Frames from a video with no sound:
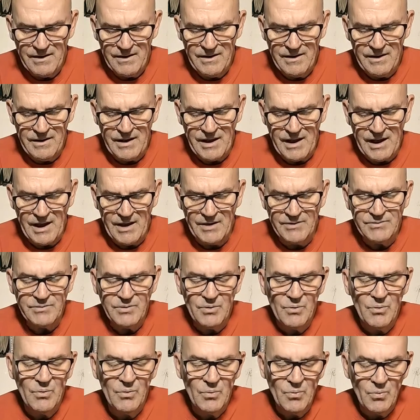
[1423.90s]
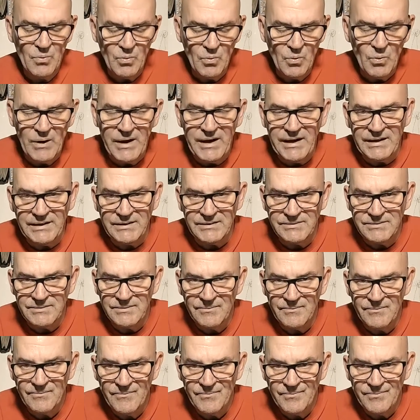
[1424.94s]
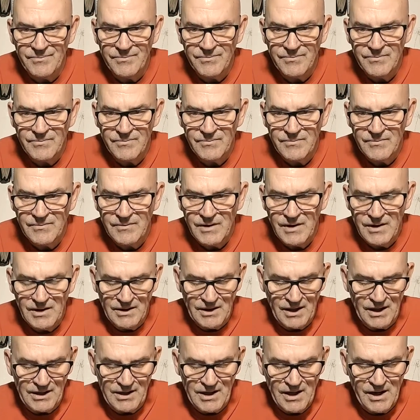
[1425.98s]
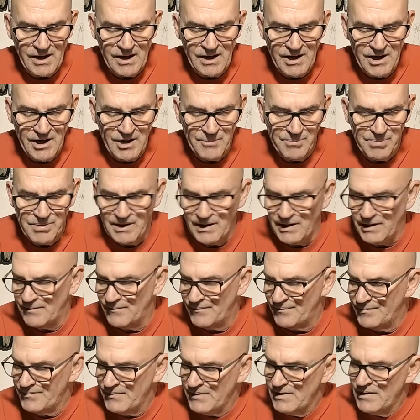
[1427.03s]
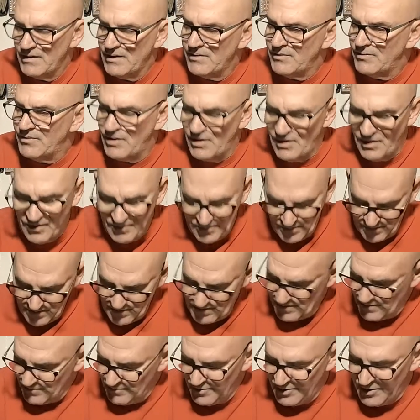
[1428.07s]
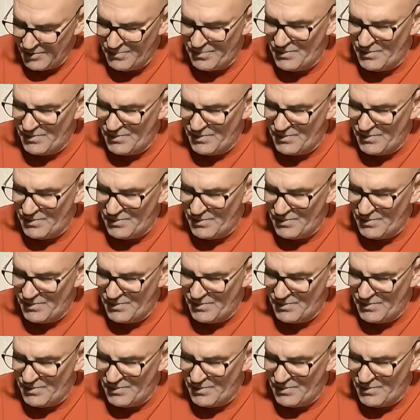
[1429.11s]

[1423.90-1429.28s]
it has wings like on an airplane. So when you